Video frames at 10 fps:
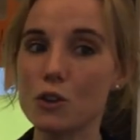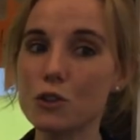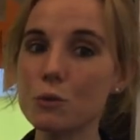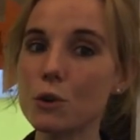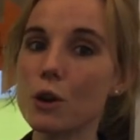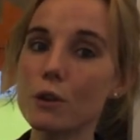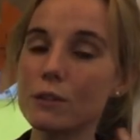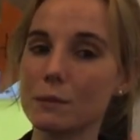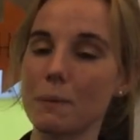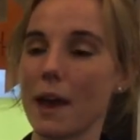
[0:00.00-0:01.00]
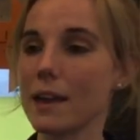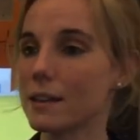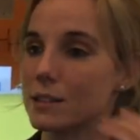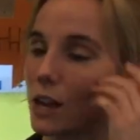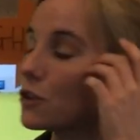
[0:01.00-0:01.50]
You could
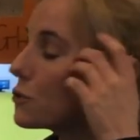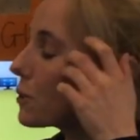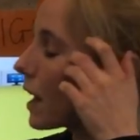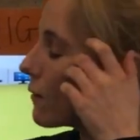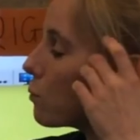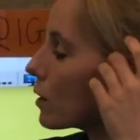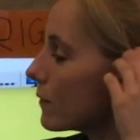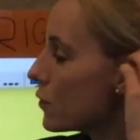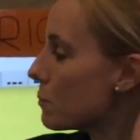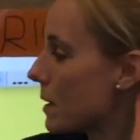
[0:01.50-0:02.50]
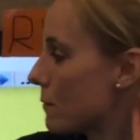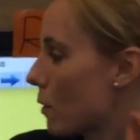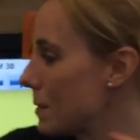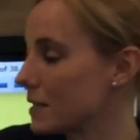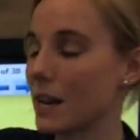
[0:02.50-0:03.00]
debate and you could have one of you be in
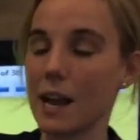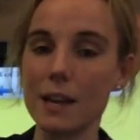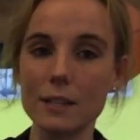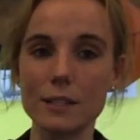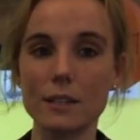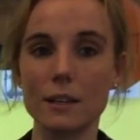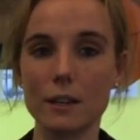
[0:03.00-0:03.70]
Robin's class